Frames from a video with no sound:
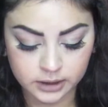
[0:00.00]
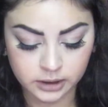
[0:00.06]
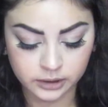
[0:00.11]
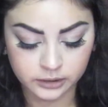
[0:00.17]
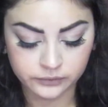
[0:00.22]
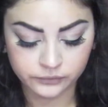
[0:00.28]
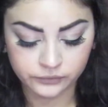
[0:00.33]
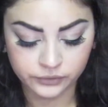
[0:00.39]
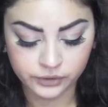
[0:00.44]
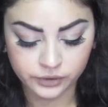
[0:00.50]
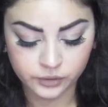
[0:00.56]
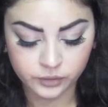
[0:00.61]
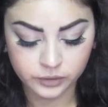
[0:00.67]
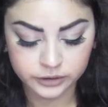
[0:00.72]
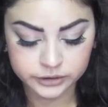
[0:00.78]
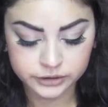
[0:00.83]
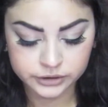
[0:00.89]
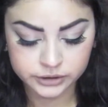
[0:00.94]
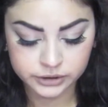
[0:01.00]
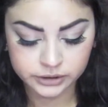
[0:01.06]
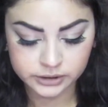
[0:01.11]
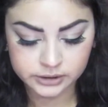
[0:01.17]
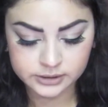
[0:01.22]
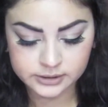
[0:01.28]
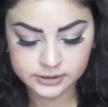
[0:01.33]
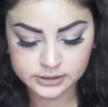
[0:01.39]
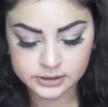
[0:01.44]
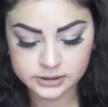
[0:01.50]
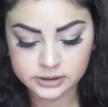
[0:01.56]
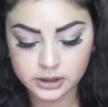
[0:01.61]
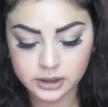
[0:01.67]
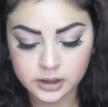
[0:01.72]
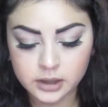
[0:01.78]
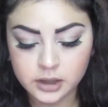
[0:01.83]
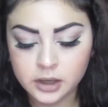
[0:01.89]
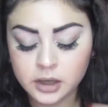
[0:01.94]
look for the
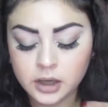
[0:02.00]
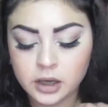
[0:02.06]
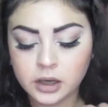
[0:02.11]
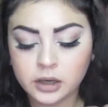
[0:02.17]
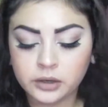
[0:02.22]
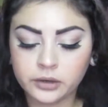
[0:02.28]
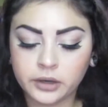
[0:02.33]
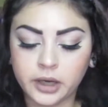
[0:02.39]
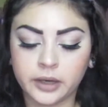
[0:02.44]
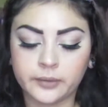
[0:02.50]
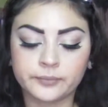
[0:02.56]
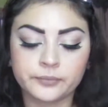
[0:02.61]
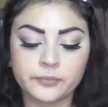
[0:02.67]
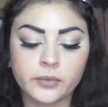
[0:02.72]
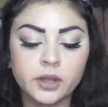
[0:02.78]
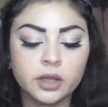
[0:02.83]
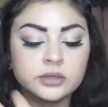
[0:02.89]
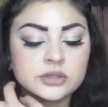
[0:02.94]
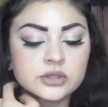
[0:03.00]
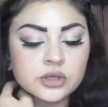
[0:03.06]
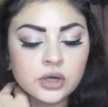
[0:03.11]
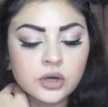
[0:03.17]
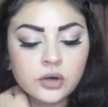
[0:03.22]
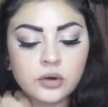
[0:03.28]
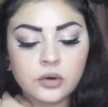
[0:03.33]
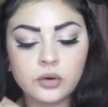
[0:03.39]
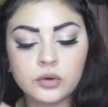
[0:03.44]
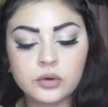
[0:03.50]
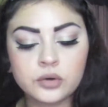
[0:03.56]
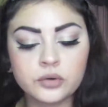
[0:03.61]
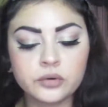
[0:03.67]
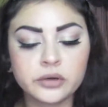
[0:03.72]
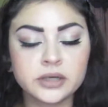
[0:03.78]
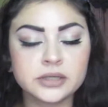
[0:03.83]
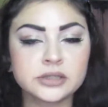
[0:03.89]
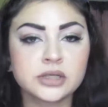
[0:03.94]
questions. Okay, so
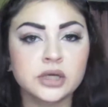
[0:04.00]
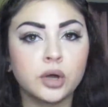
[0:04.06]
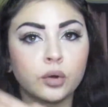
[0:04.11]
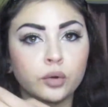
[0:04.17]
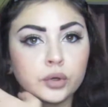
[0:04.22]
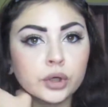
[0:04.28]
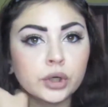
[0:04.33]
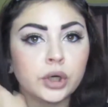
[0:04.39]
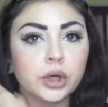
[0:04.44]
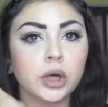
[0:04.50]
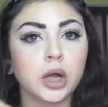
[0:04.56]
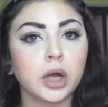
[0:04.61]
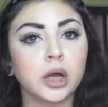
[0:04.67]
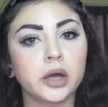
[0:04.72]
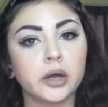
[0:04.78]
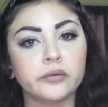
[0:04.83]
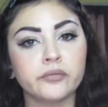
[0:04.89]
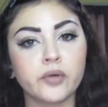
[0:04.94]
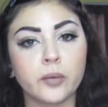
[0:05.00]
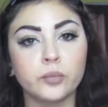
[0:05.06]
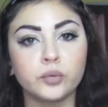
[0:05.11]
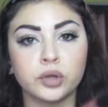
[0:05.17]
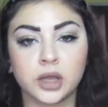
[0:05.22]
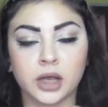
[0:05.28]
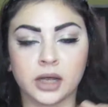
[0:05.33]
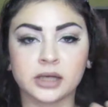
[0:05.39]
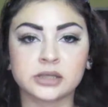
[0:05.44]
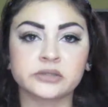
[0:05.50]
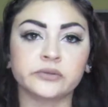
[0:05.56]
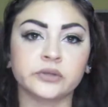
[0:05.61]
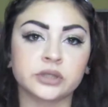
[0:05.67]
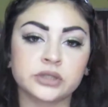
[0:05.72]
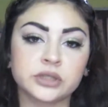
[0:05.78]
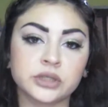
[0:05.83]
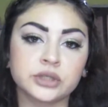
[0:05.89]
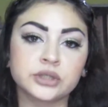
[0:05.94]
who is the owner of Muñecas
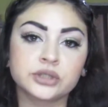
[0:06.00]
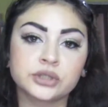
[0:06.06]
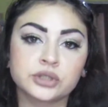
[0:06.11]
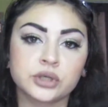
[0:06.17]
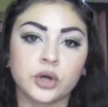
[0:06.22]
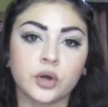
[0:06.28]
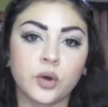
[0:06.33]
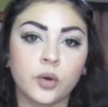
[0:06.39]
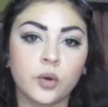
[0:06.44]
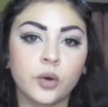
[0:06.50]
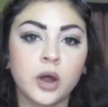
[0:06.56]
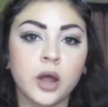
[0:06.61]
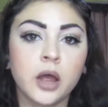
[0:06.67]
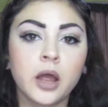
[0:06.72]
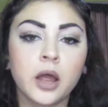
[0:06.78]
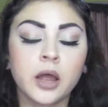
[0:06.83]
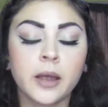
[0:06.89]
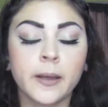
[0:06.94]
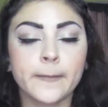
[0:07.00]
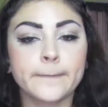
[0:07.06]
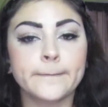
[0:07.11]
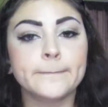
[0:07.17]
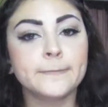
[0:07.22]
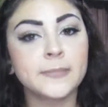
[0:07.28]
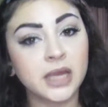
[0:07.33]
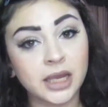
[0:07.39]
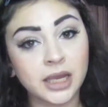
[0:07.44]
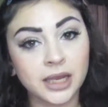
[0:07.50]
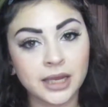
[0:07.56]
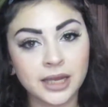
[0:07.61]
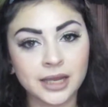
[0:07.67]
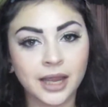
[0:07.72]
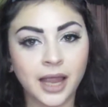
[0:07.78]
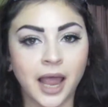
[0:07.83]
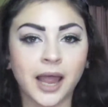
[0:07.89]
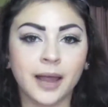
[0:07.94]
Vintage? So
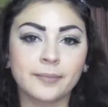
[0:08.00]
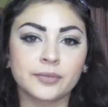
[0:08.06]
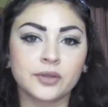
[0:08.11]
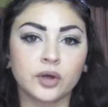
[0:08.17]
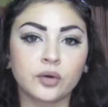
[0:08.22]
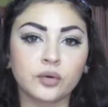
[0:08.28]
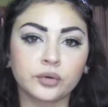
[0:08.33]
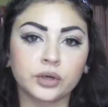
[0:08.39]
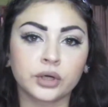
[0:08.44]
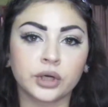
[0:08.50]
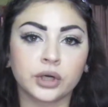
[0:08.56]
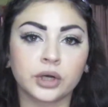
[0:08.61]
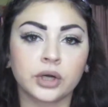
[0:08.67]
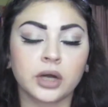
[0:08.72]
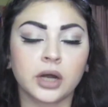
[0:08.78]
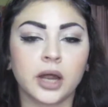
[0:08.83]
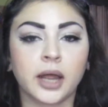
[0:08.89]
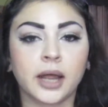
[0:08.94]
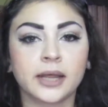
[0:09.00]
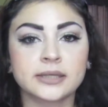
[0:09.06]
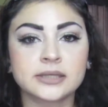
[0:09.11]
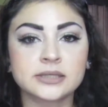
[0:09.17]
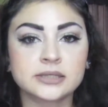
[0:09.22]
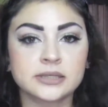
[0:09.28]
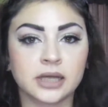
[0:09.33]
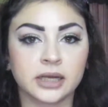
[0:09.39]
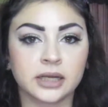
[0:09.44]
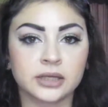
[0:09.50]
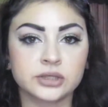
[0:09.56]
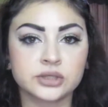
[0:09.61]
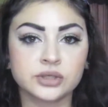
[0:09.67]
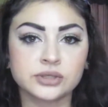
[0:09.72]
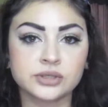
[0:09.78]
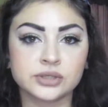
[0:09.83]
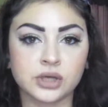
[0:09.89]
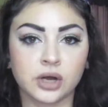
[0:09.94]
me, I'm the owner. I decided
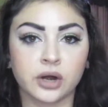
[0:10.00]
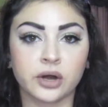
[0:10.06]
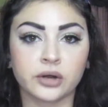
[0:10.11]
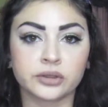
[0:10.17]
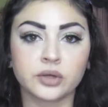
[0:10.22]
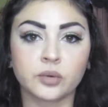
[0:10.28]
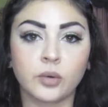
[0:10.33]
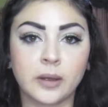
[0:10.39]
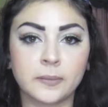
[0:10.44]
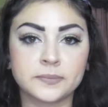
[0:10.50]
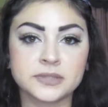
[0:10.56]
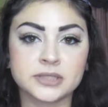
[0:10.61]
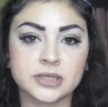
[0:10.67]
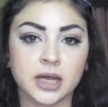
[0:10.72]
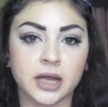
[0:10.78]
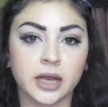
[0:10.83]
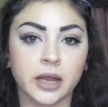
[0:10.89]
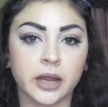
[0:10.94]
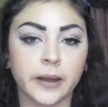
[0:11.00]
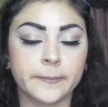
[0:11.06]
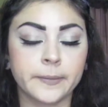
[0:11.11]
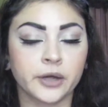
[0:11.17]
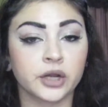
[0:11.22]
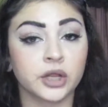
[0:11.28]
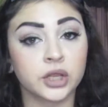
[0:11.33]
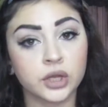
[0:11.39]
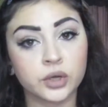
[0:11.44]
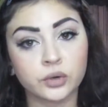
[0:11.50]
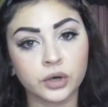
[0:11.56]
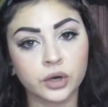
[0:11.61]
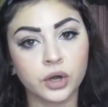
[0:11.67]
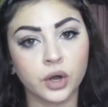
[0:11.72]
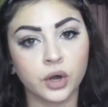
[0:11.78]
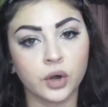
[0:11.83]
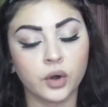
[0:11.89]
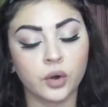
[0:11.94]
to start the website about a year
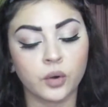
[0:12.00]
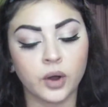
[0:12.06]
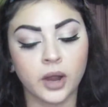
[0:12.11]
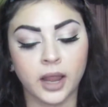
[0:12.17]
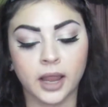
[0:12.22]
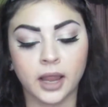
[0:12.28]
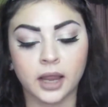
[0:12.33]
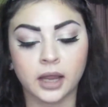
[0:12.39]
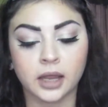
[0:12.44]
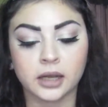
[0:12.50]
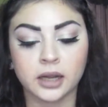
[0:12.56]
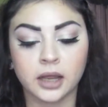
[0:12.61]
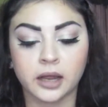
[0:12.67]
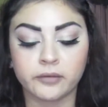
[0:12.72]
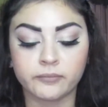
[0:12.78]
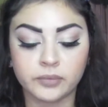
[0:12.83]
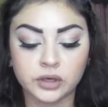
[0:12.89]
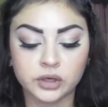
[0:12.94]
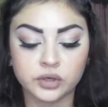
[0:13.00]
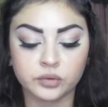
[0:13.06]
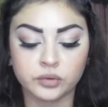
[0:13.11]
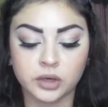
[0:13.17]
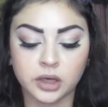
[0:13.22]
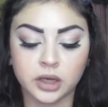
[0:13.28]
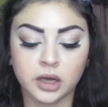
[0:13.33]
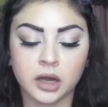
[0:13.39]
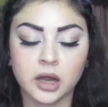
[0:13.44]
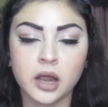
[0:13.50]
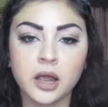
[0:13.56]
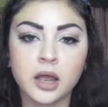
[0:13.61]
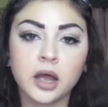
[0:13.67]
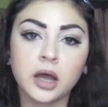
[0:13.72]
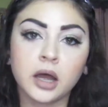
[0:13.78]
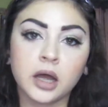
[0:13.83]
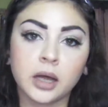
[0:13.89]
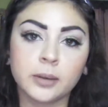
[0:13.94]
ago, and I've been doing
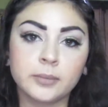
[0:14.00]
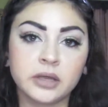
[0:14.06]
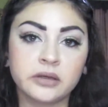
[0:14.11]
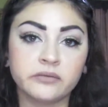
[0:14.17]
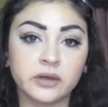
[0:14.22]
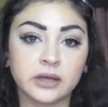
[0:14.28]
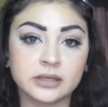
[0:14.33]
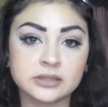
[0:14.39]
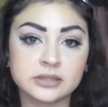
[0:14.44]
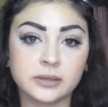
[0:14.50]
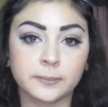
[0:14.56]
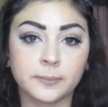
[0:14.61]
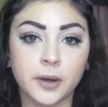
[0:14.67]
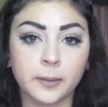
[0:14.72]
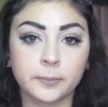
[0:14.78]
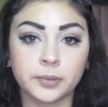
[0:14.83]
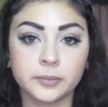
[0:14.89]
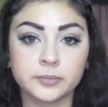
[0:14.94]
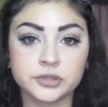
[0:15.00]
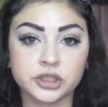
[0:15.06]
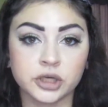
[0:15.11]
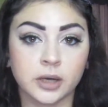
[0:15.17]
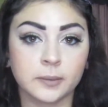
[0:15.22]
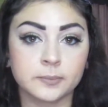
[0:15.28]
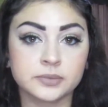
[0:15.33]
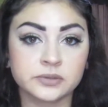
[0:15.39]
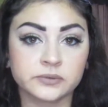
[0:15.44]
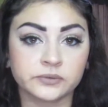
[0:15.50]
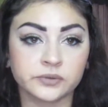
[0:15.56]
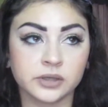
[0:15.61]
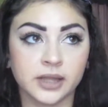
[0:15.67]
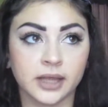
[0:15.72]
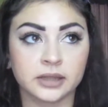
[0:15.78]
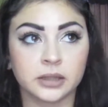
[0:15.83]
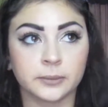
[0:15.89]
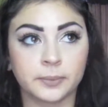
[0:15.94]
events and pop-up shops for
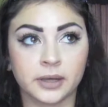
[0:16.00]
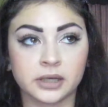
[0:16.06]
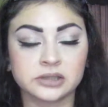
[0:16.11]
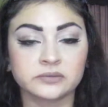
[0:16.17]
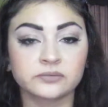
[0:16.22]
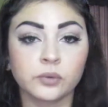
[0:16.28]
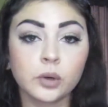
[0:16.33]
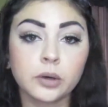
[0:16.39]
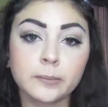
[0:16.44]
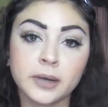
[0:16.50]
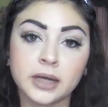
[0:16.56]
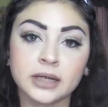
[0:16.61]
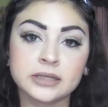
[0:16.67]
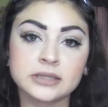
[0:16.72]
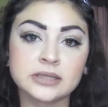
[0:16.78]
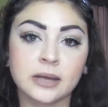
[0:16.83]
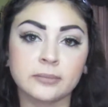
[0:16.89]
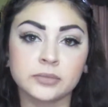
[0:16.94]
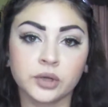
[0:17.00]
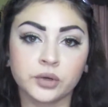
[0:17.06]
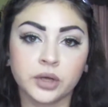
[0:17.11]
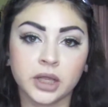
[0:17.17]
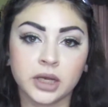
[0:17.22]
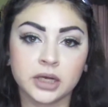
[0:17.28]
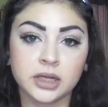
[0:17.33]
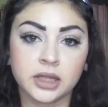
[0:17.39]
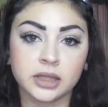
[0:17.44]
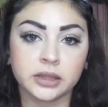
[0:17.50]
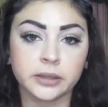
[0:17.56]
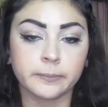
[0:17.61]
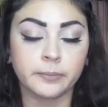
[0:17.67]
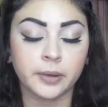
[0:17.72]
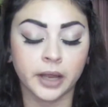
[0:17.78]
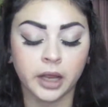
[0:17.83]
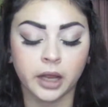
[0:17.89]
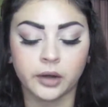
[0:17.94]
like the past 4 months. I'm located in the
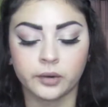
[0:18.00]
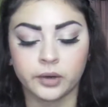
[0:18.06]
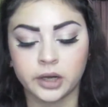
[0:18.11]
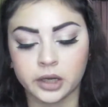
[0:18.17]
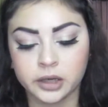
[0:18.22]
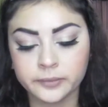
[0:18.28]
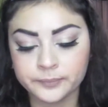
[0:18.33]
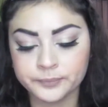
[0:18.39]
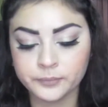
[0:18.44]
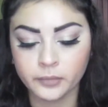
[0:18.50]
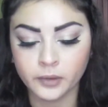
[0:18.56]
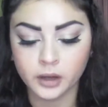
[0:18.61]
Bay Area.